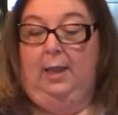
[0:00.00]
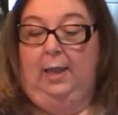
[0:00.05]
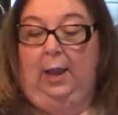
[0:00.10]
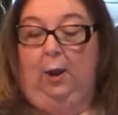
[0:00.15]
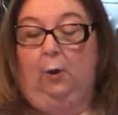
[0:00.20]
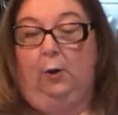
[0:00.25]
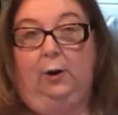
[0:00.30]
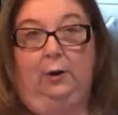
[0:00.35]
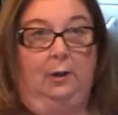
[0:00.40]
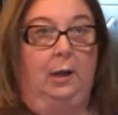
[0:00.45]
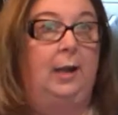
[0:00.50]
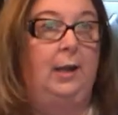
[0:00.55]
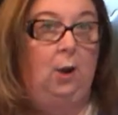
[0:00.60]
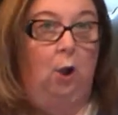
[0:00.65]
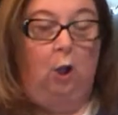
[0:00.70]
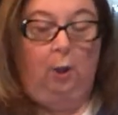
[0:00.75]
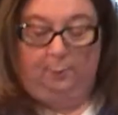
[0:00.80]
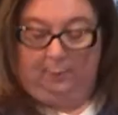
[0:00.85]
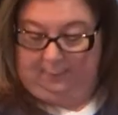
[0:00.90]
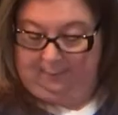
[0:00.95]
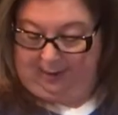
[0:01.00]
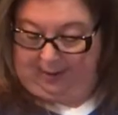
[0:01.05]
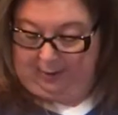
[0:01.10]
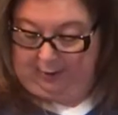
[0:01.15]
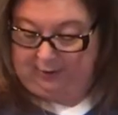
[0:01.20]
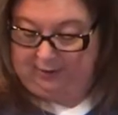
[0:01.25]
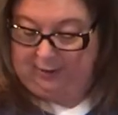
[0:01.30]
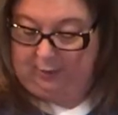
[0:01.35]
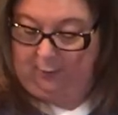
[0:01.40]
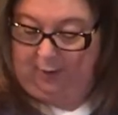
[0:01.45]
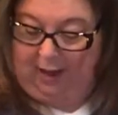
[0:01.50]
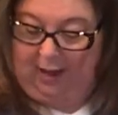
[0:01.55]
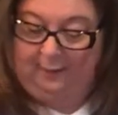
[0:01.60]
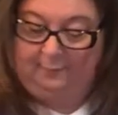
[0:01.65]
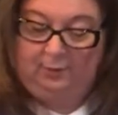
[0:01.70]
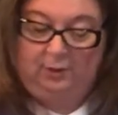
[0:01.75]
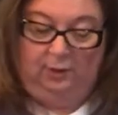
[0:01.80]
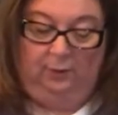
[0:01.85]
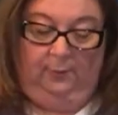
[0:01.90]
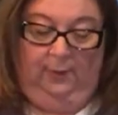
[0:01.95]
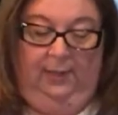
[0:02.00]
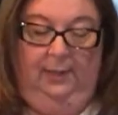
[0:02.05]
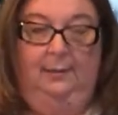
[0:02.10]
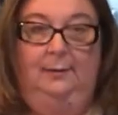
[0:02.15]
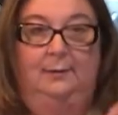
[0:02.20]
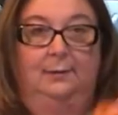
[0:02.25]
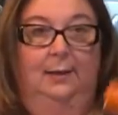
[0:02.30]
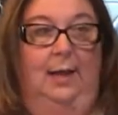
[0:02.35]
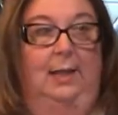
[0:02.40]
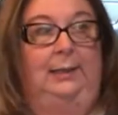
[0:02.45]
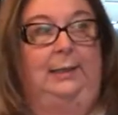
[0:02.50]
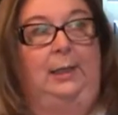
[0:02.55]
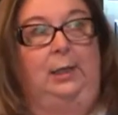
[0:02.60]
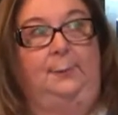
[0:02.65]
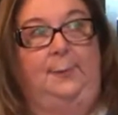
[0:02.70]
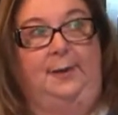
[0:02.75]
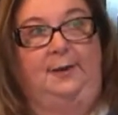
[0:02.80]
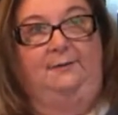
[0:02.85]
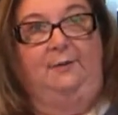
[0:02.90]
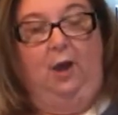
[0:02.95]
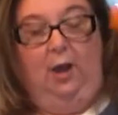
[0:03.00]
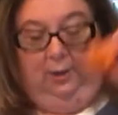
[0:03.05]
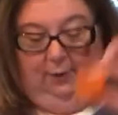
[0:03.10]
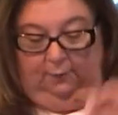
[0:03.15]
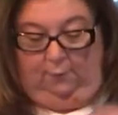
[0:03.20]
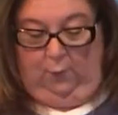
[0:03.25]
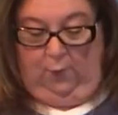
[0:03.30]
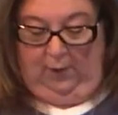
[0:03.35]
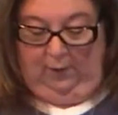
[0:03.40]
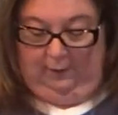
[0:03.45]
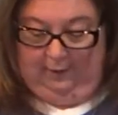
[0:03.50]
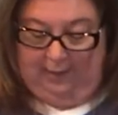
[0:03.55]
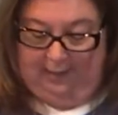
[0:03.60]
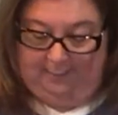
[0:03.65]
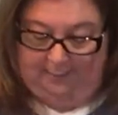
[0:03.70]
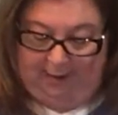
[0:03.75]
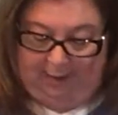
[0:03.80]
or an almond butter. So I'm doing a little bit of olive oil, and I'm